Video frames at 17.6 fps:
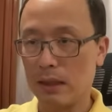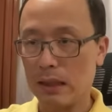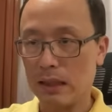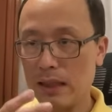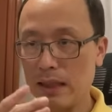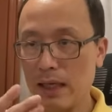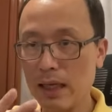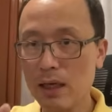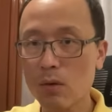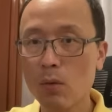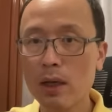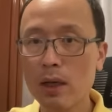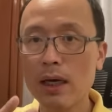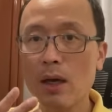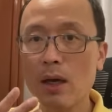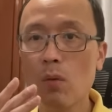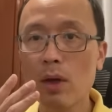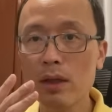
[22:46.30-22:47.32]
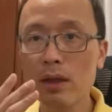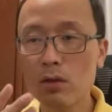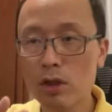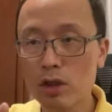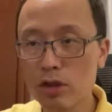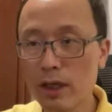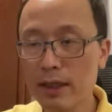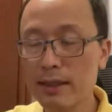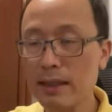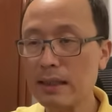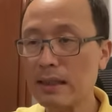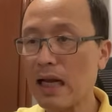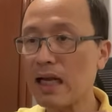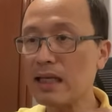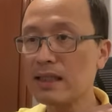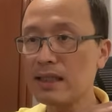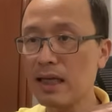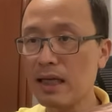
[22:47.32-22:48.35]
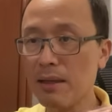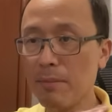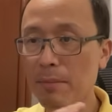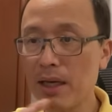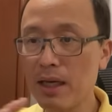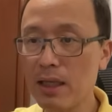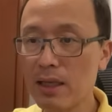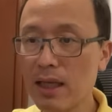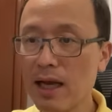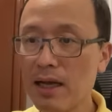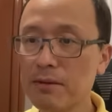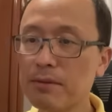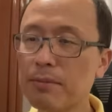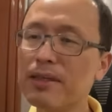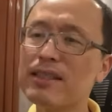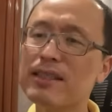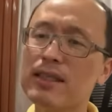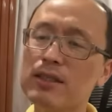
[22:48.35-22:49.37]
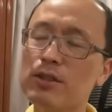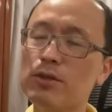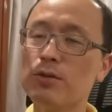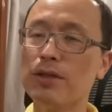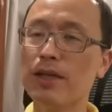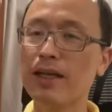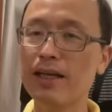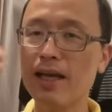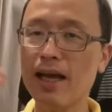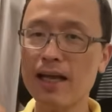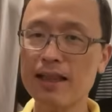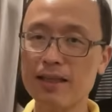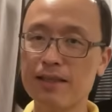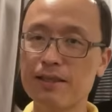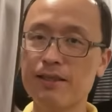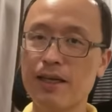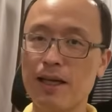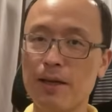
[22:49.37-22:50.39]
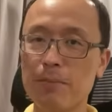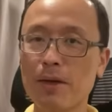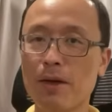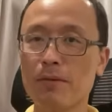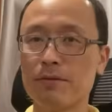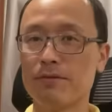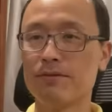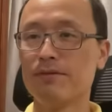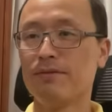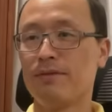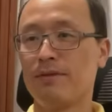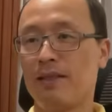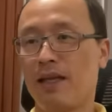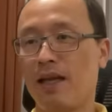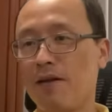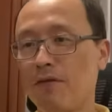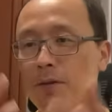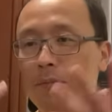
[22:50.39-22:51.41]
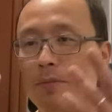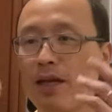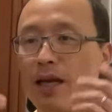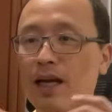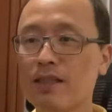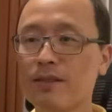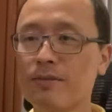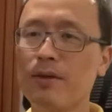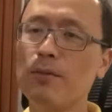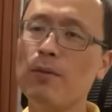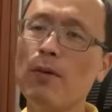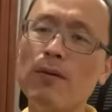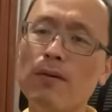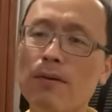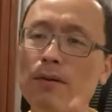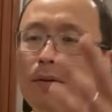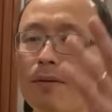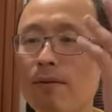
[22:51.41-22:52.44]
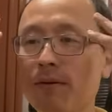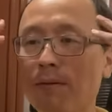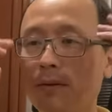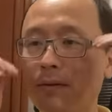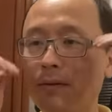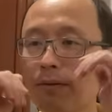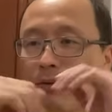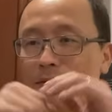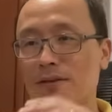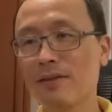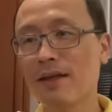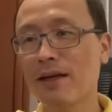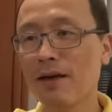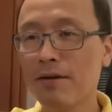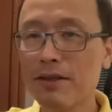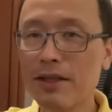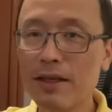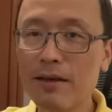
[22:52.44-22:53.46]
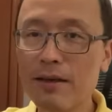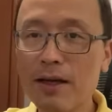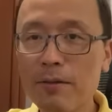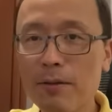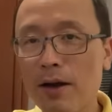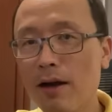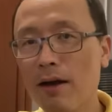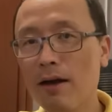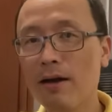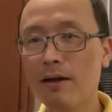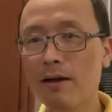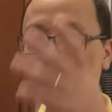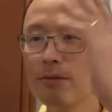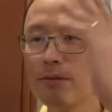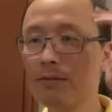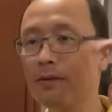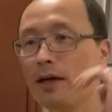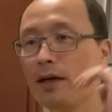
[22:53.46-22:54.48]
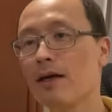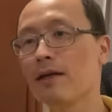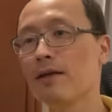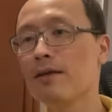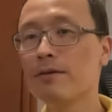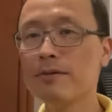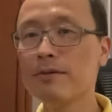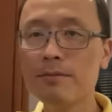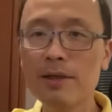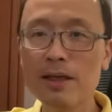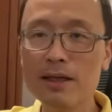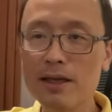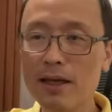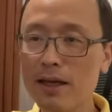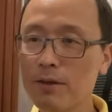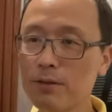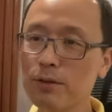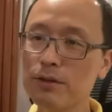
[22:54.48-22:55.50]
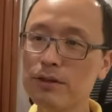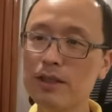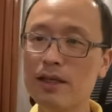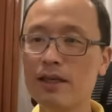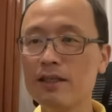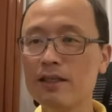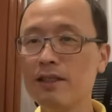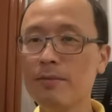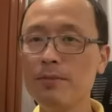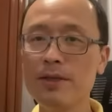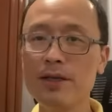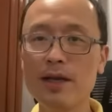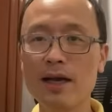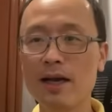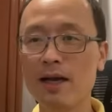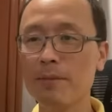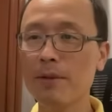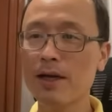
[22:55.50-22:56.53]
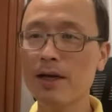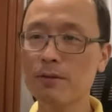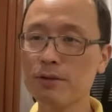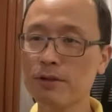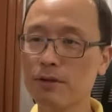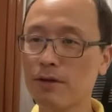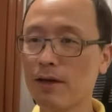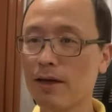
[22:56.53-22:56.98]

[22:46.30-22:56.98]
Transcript: The other one I want to address is, I say it many times, but since today the article came out, everybody asked me, wow, that kind of thing, right? Wow, look, you millionaire also stay HDB, I'm a couch. The